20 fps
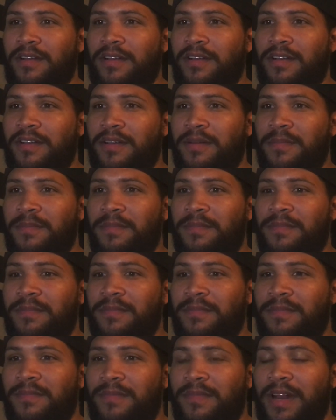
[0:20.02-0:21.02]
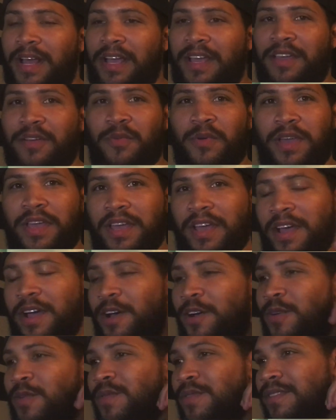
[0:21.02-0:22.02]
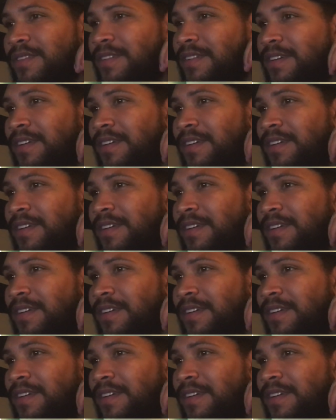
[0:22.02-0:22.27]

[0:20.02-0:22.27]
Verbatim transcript: um, like a week ago.